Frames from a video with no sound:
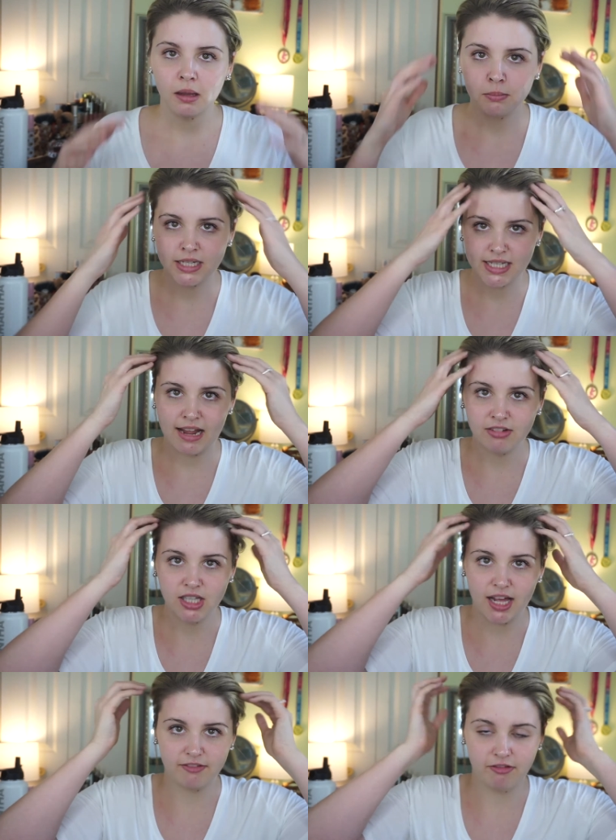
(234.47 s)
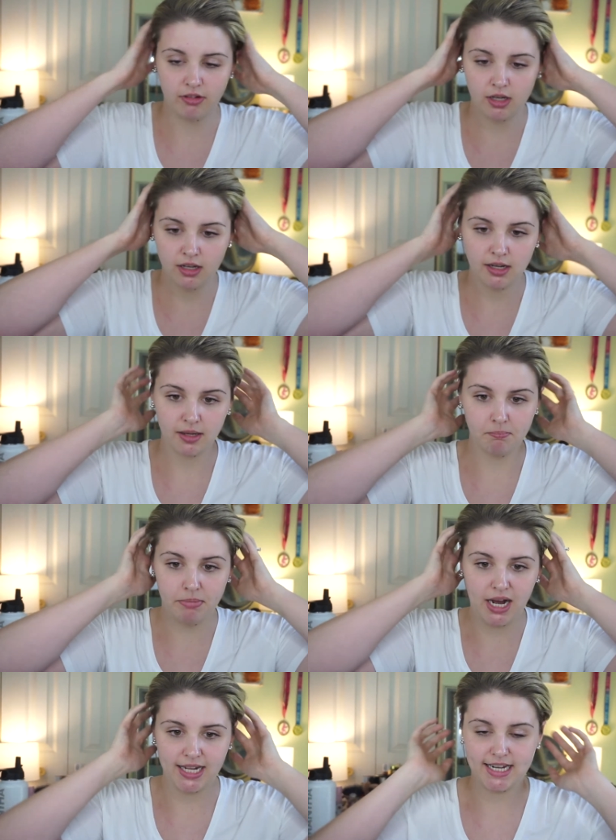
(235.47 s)
Because I have a lot of
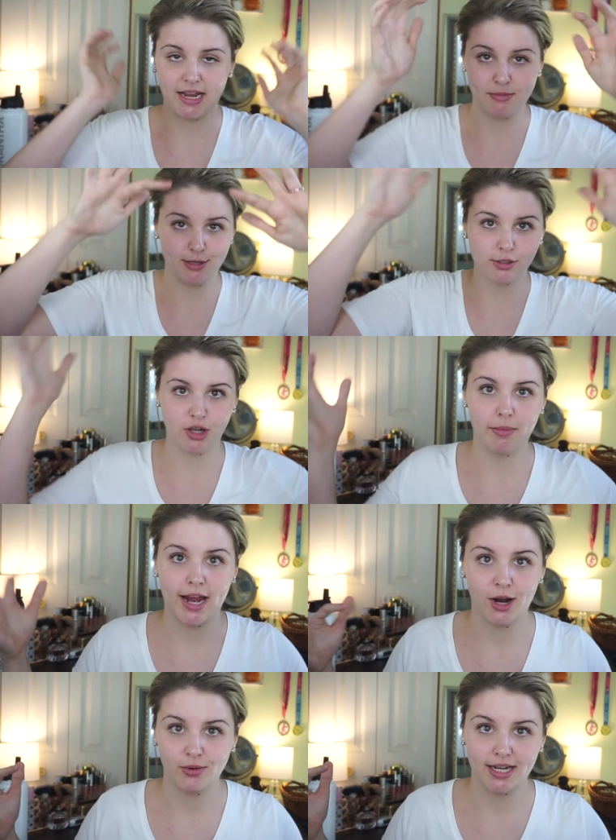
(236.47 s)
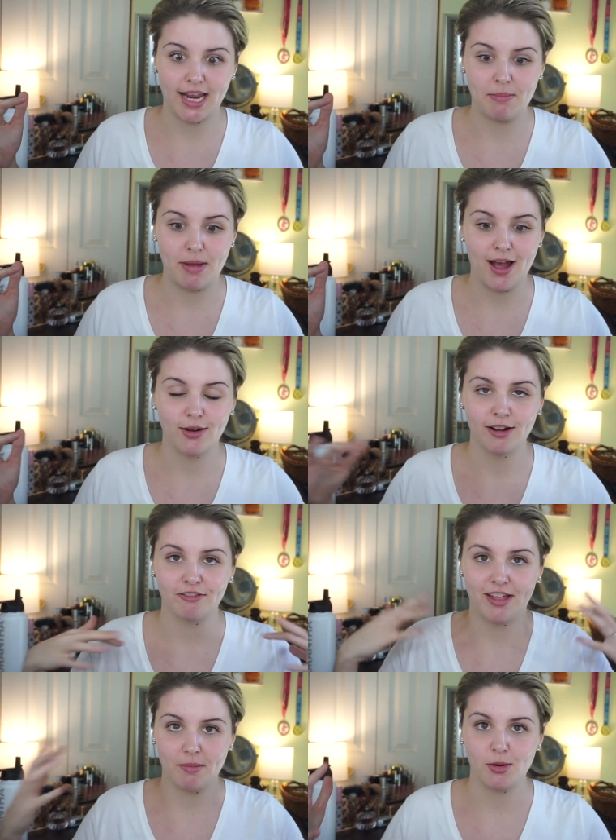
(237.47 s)
body. I mean, you saw my hair when it came out
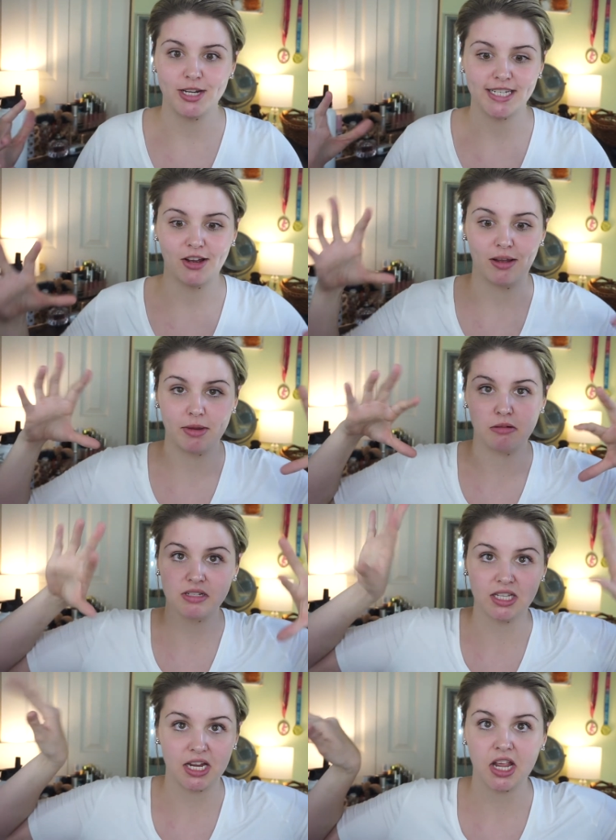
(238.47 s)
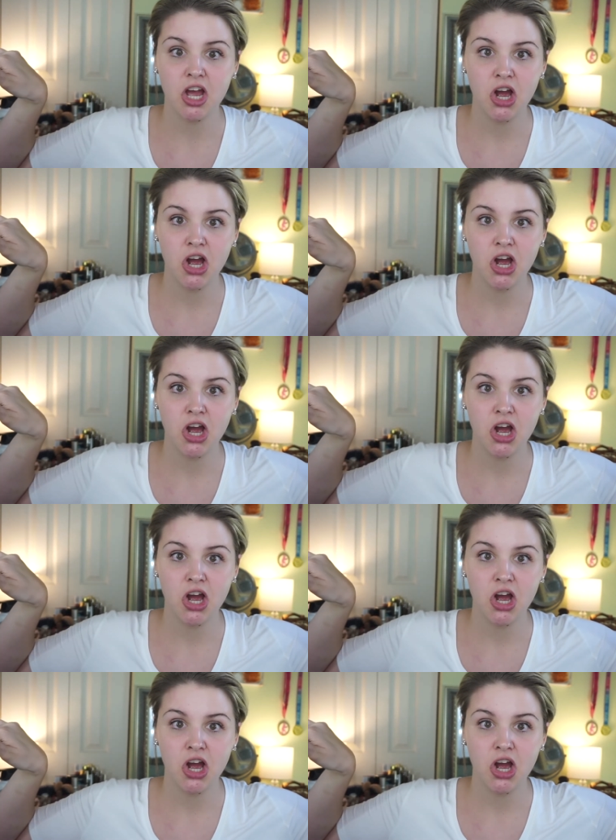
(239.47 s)
of that ponytail. I mean, it was like